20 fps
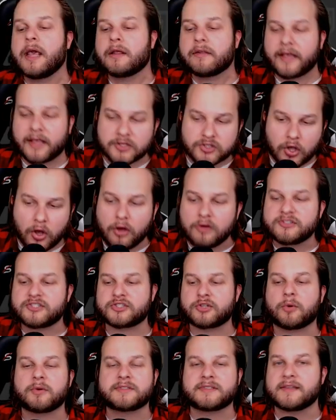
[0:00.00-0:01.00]
Like, it's all
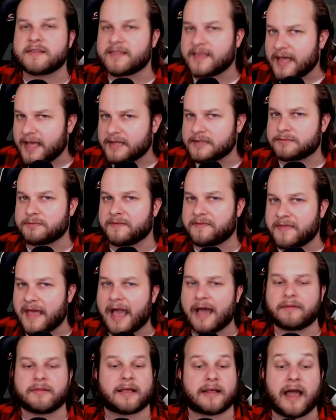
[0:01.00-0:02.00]
sorts of things with
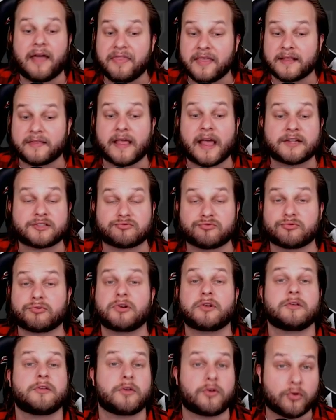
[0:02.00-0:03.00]
that. And, like, I think that's
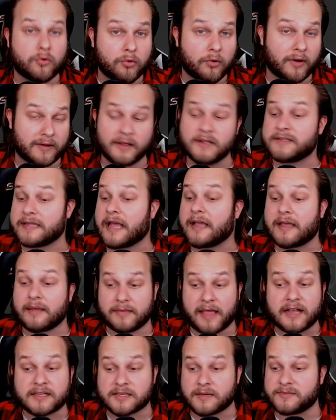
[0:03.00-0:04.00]
really cool. And that, that game,
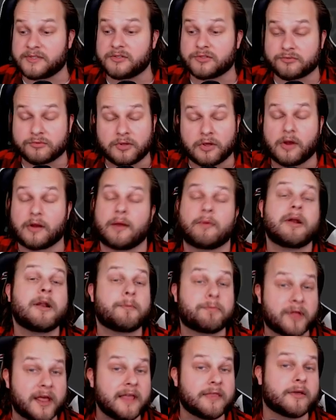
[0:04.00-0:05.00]
next comes here is really hard. I want to
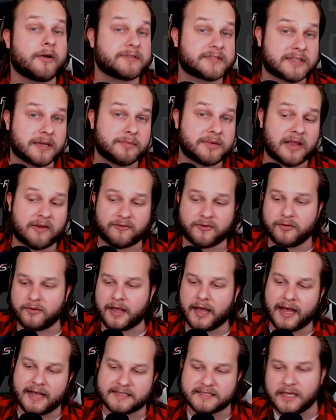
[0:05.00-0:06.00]
play those someday for you
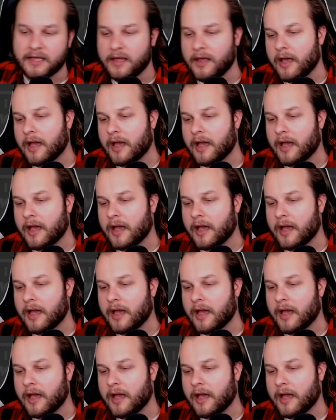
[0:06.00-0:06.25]
guys.